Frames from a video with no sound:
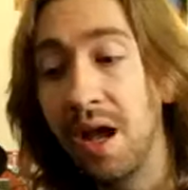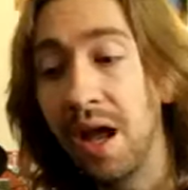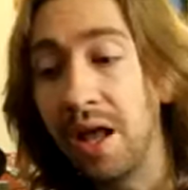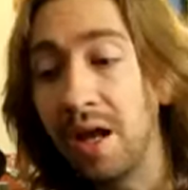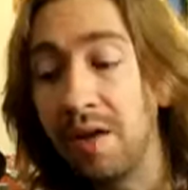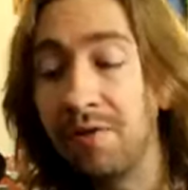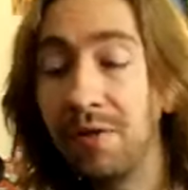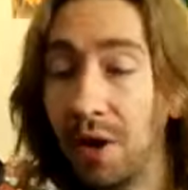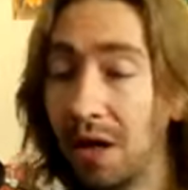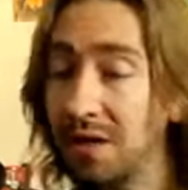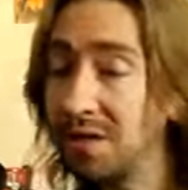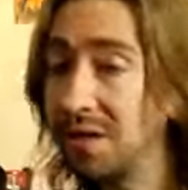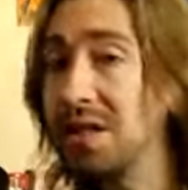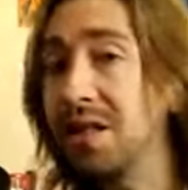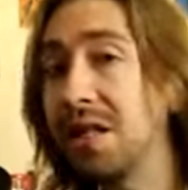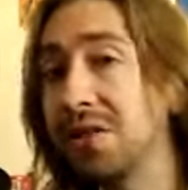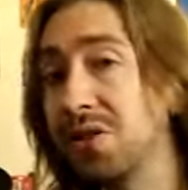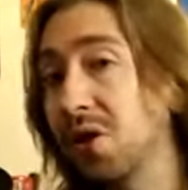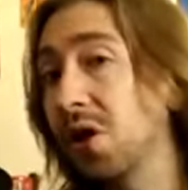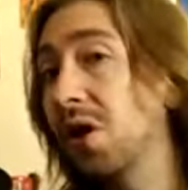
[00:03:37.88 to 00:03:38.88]
And if you guys
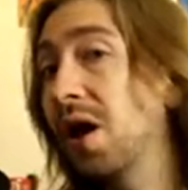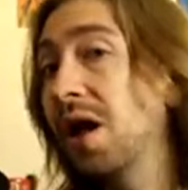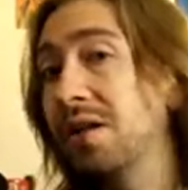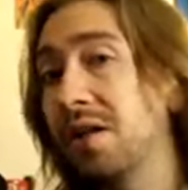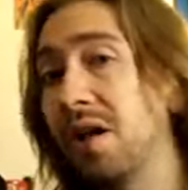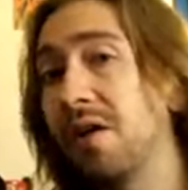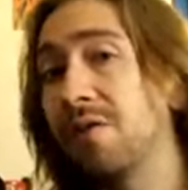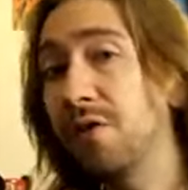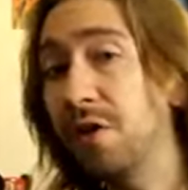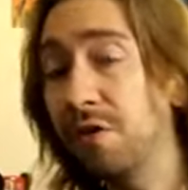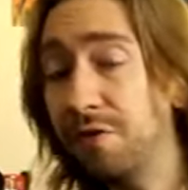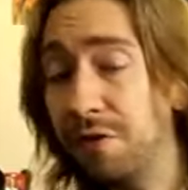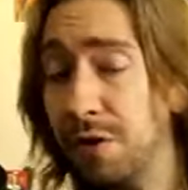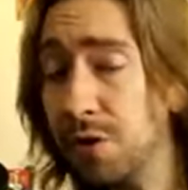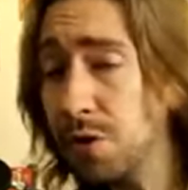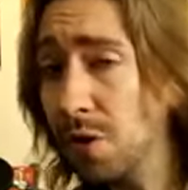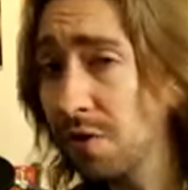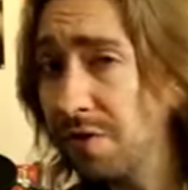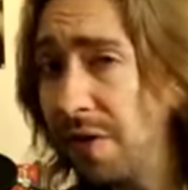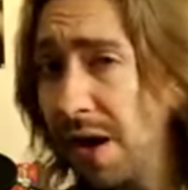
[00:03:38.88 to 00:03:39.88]
think that's a good idea for the
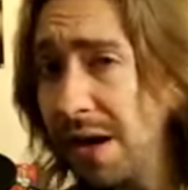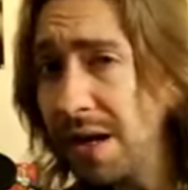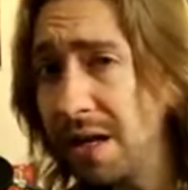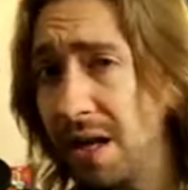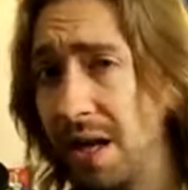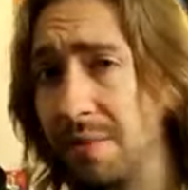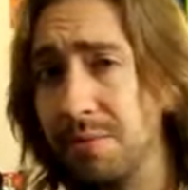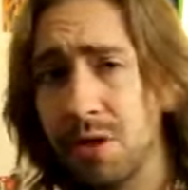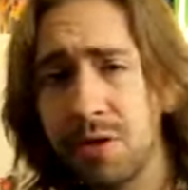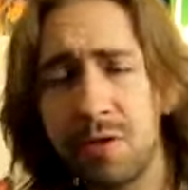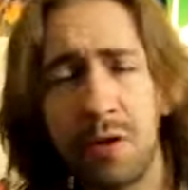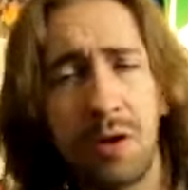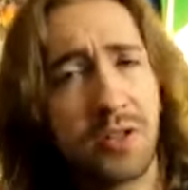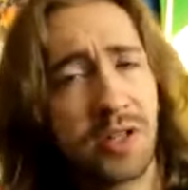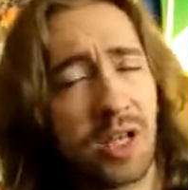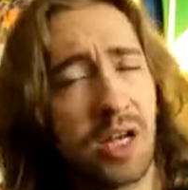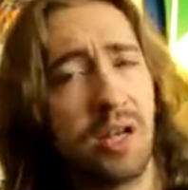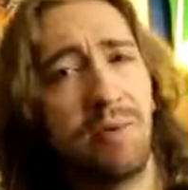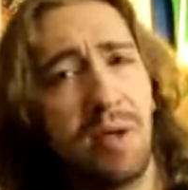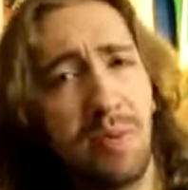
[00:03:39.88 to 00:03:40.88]
future of fighting games, as far
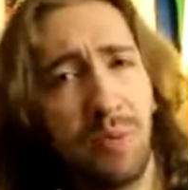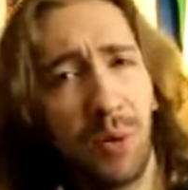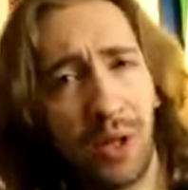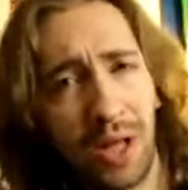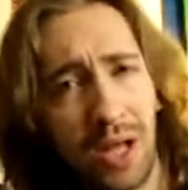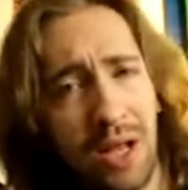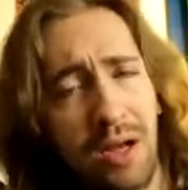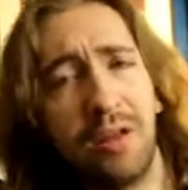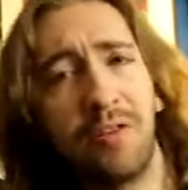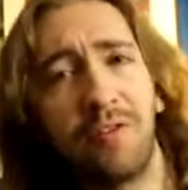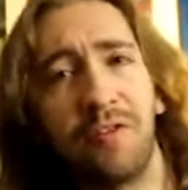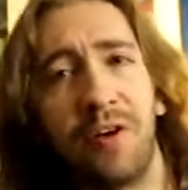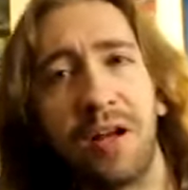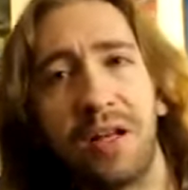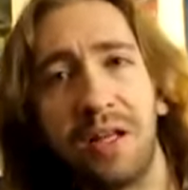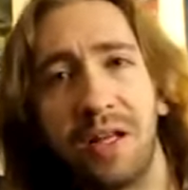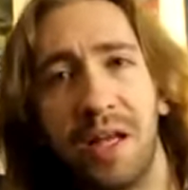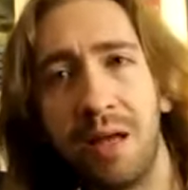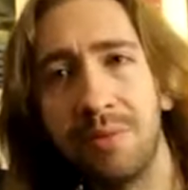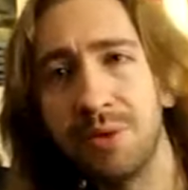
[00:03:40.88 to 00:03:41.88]
as getting people into
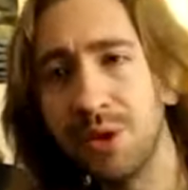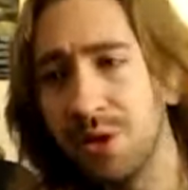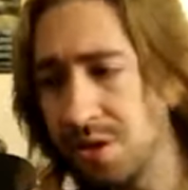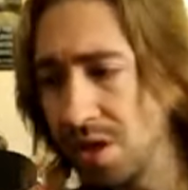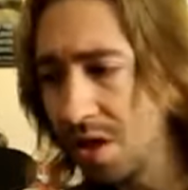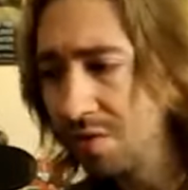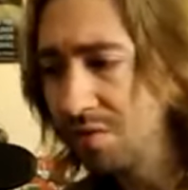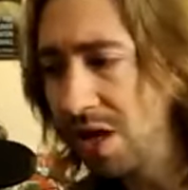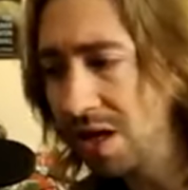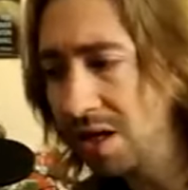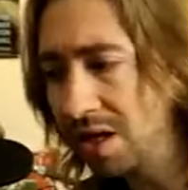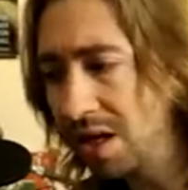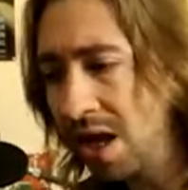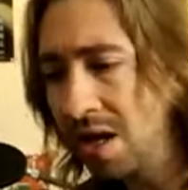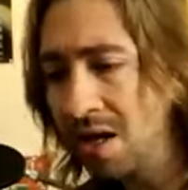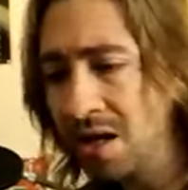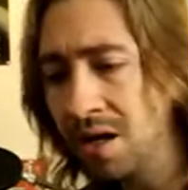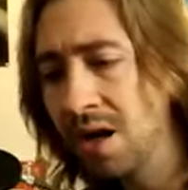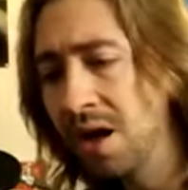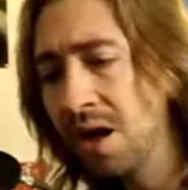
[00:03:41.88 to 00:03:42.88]
fighting games instead of
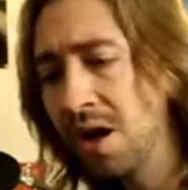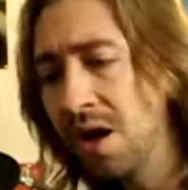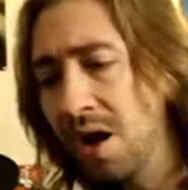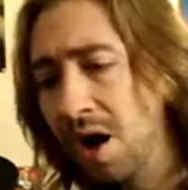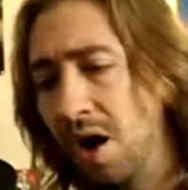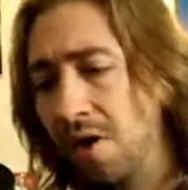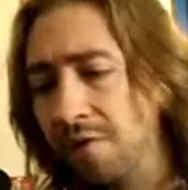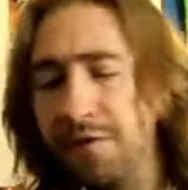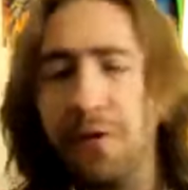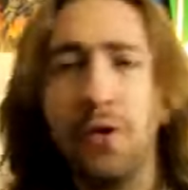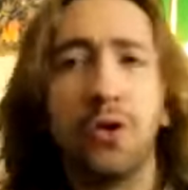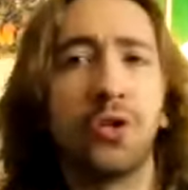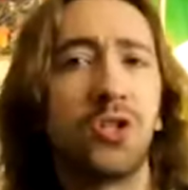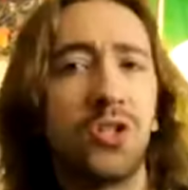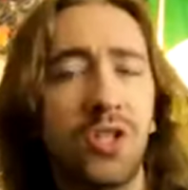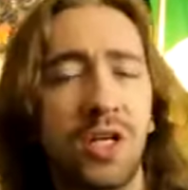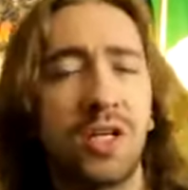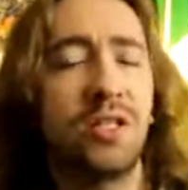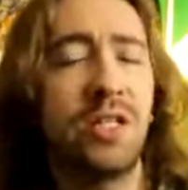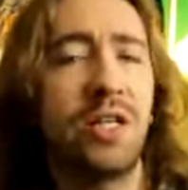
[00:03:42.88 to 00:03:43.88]
dedicating a full
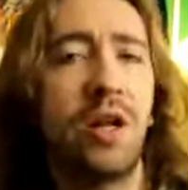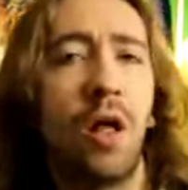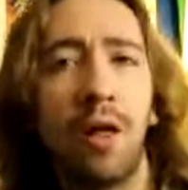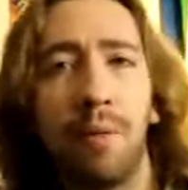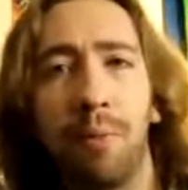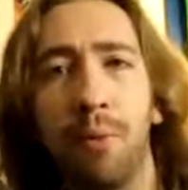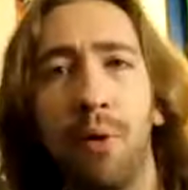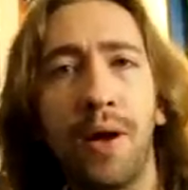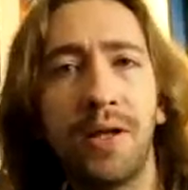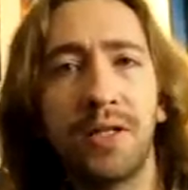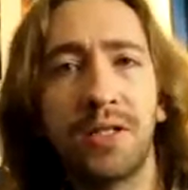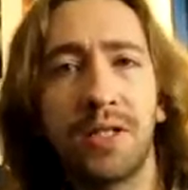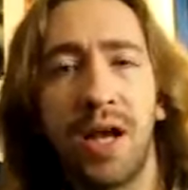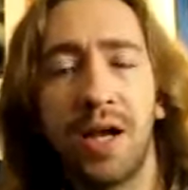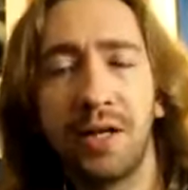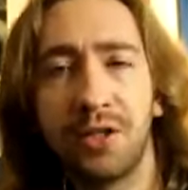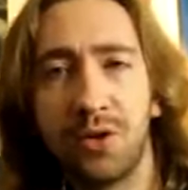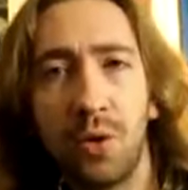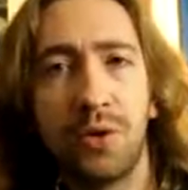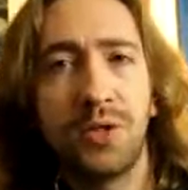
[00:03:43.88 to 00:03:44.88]
$60 price
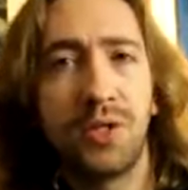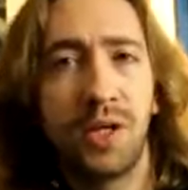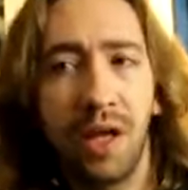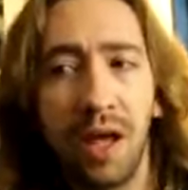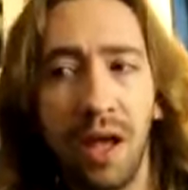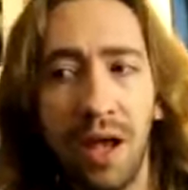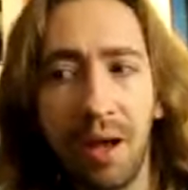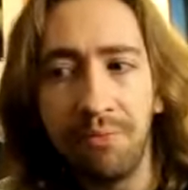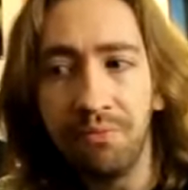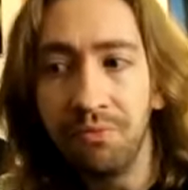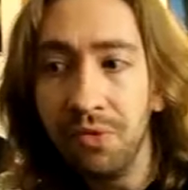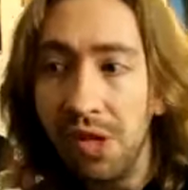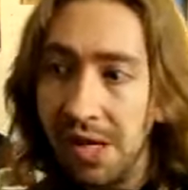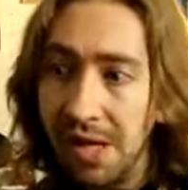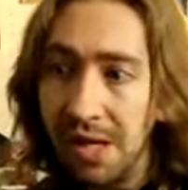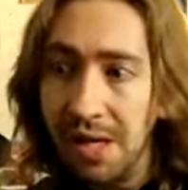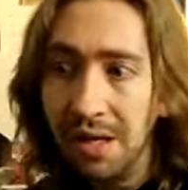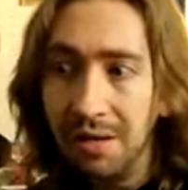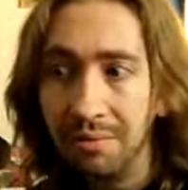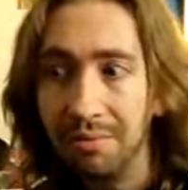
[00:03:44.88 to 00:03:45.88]
tag towards a game,
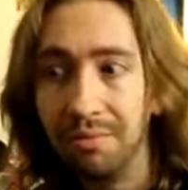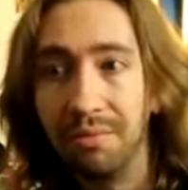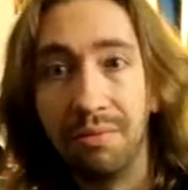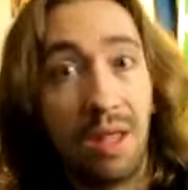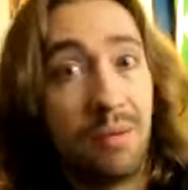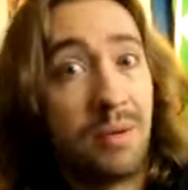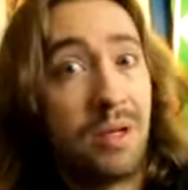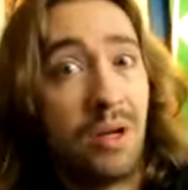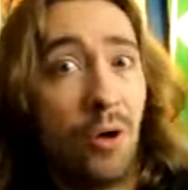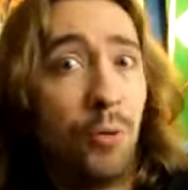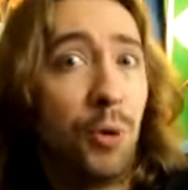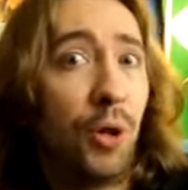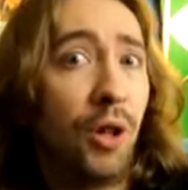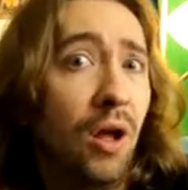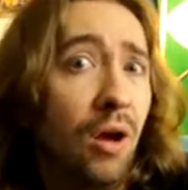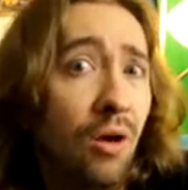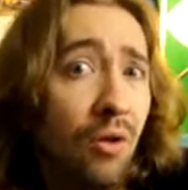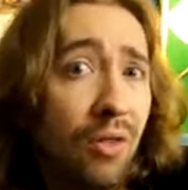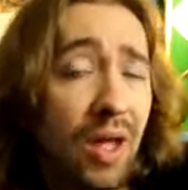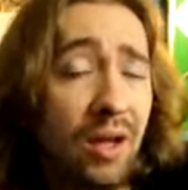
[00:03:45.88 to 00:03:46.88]
let me know below.